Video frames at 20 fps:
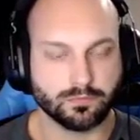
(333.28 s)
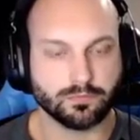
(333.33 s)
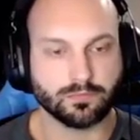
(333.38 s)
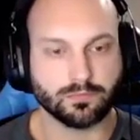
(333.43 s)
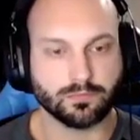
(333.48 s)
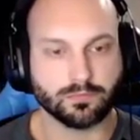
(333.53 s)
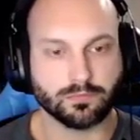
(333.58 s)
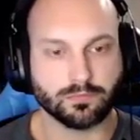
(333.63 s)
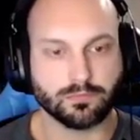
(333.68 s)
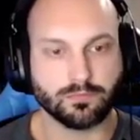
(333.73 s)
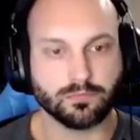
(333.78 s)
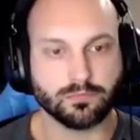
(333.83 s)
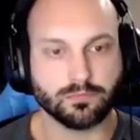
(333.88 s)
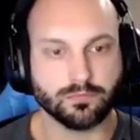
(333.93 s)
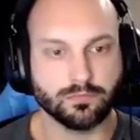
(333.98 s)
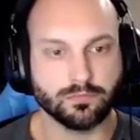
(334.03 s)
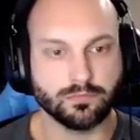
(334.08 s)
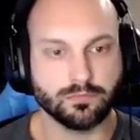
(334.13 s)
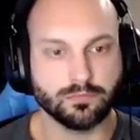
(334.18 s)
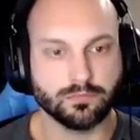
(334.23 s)

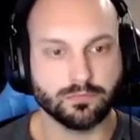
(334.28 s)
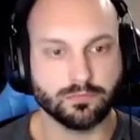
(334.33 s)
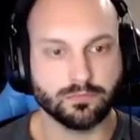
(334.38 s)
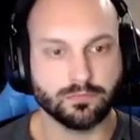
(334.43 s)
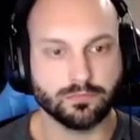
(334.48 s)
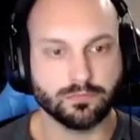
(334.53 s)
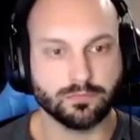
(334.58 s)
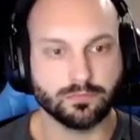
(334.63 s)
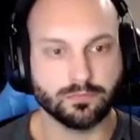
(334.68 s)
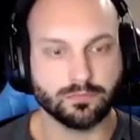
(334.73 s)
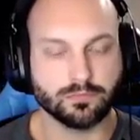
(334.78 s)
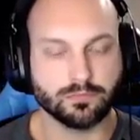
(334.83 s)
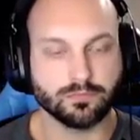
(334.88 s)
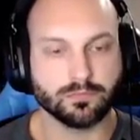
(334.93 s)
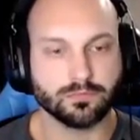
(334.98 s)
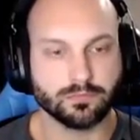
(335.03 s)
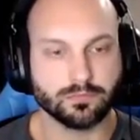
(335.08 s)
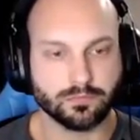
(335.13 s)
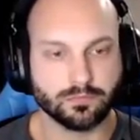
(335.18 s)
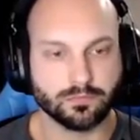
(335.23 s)

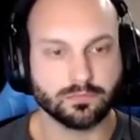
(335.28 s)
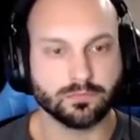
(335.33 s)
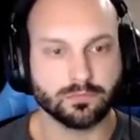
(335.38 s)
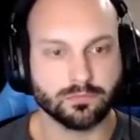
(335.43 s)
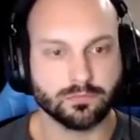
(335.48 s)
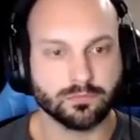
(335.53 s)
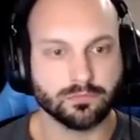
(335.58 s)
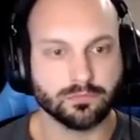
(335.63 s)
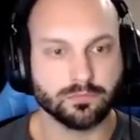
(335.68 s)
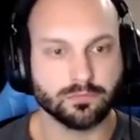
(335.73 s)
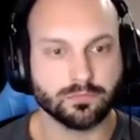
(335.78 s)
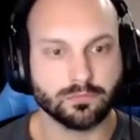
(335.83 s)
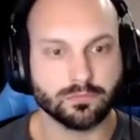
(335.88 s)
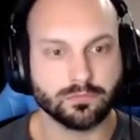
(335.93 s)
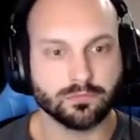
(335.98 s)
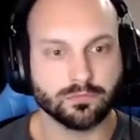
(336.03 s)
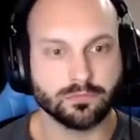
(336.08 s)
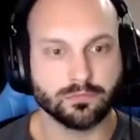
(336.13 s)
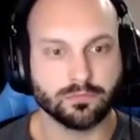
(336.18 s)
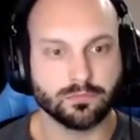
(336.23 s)

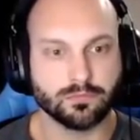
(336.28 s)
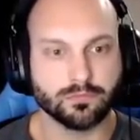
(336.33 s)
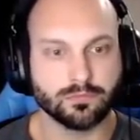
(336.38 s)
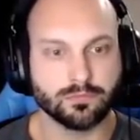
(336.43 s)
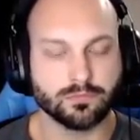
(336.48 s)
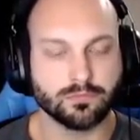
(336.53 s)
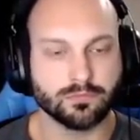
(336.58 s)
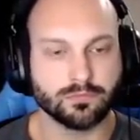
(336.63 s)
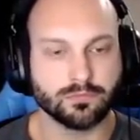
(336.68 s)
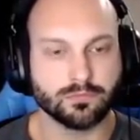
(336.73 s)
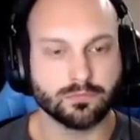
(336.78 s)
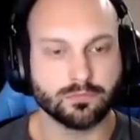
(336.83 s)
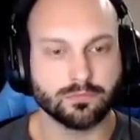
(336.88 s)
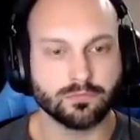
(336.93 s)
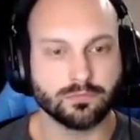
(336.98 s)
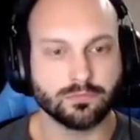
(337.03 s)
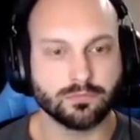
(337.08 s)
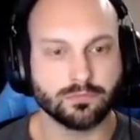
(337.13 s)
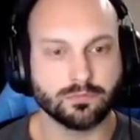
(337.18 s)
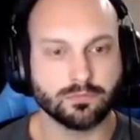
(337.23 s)

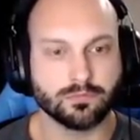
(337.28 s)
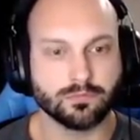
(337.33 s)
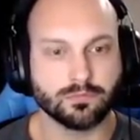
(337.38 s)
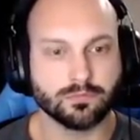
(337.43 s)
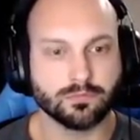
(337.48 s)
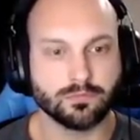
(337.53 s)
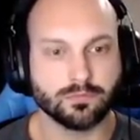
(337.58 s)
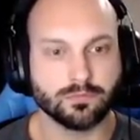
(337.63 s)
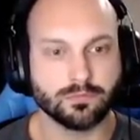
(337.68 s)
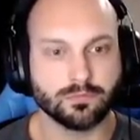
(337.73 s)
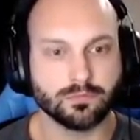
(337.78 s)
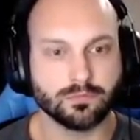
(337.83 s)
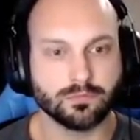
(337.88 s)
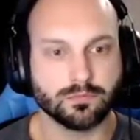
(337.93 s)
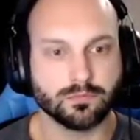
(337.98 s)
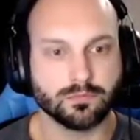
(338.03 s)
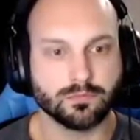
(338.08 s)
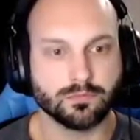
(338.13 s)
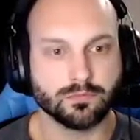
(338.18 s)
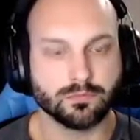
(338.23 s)

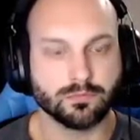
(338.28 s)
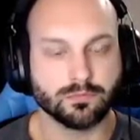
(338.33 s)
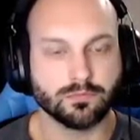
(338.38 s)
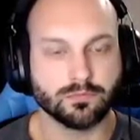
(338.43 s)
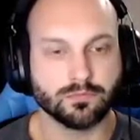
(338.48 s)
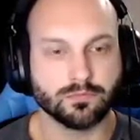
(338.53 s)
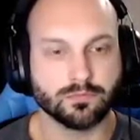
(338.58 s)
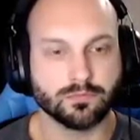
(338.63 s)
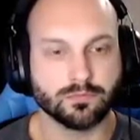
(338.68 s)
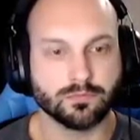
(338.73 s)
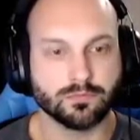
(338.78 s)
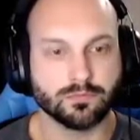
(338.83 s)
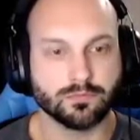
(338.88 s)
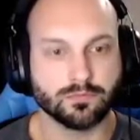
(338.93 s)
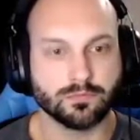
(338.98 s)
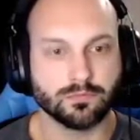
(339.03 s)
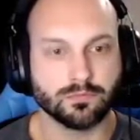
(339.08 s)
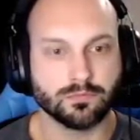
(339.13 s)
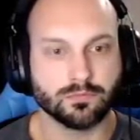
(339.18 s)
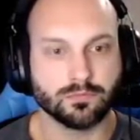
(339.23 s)

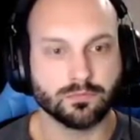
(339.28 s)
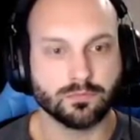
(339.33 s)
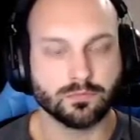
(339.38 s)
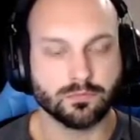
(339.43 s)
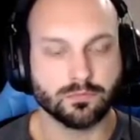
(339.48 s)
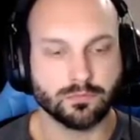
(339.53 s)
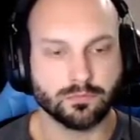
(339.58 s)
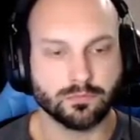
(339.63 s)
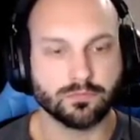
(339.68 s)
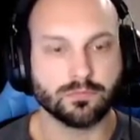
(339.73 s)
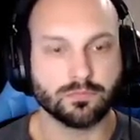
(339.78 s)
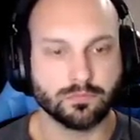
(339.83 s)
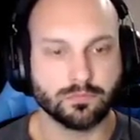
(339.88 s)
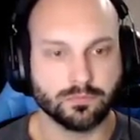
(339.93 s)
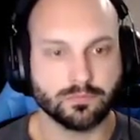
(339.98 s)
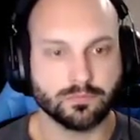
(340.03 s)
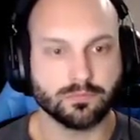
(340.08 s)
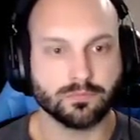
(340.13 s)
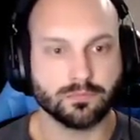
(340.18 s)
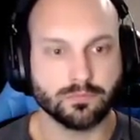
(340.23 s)

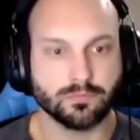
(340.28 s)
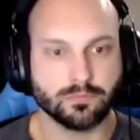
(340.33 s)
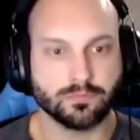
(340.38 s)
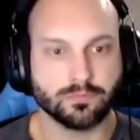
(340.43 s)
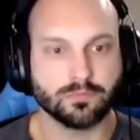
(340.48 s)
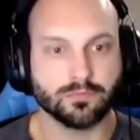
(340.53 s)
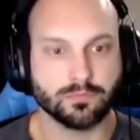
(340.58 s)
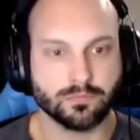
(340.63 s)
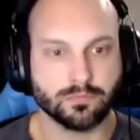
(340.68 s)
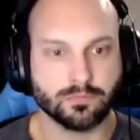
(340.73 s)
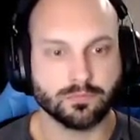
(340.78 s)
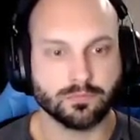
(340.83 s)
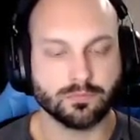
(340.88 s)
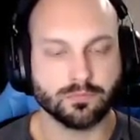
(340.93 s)
No words are spoken by the person on screen.